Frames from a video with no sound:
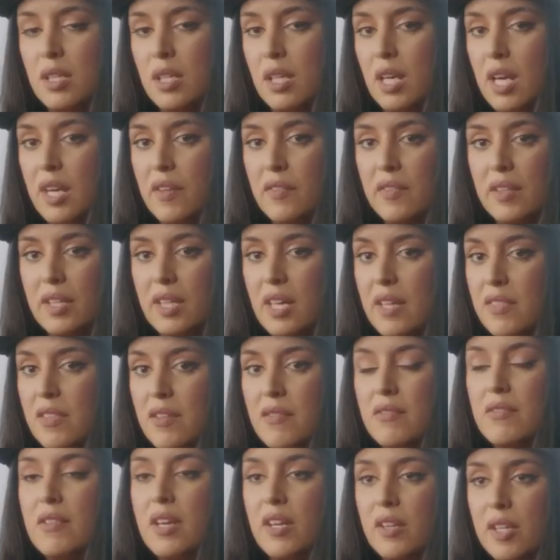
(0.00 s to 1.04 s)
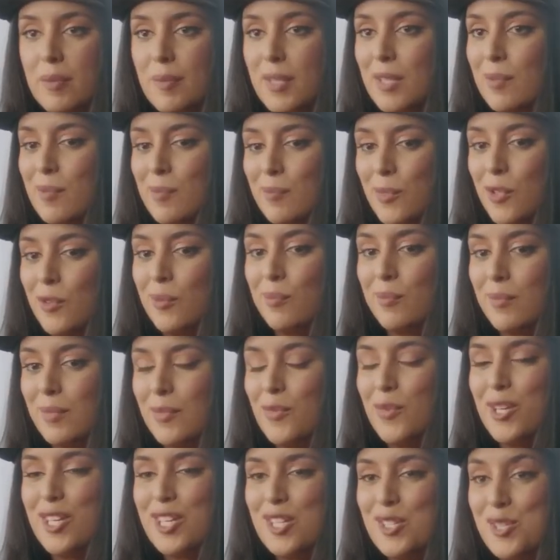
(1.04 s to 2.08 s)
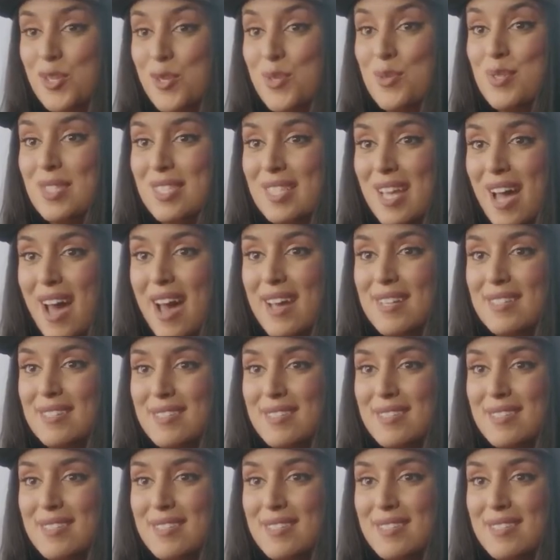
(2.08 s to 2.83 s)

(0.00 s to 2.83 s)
I think at the very minimum, we can use that.